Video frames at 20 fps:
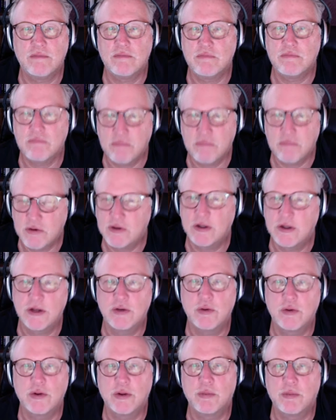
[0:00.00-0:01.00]

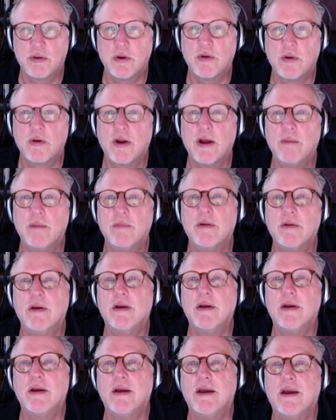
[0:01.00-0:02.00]
sticks with the program,
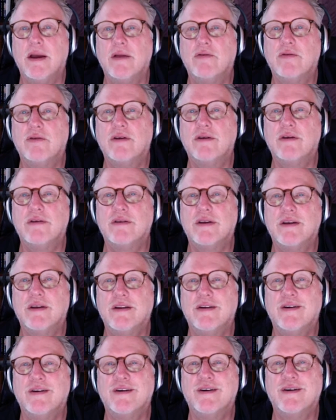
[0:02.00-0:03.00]
and she's
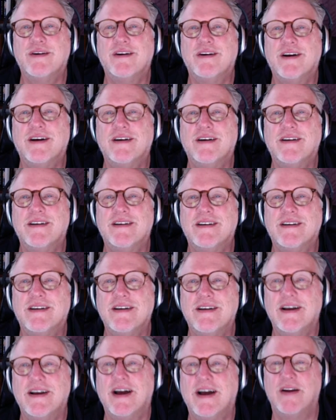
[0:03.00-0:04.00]
in her
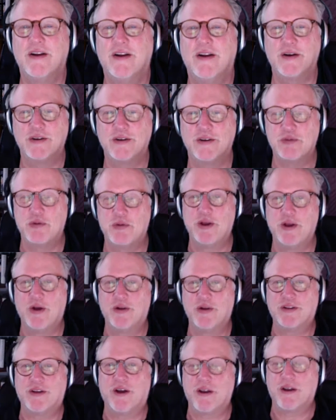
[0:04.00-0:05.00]
I don't know, she's a pretty
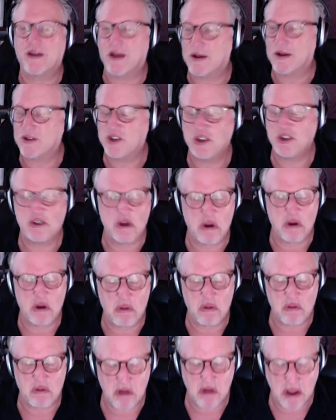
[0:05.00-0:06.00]
old dog now, and she's in
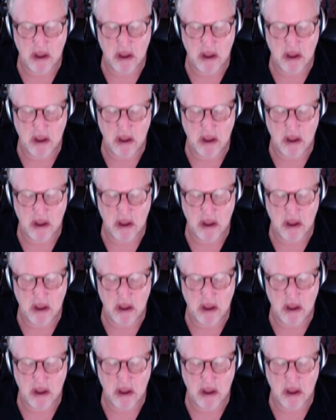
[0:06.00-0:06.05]
great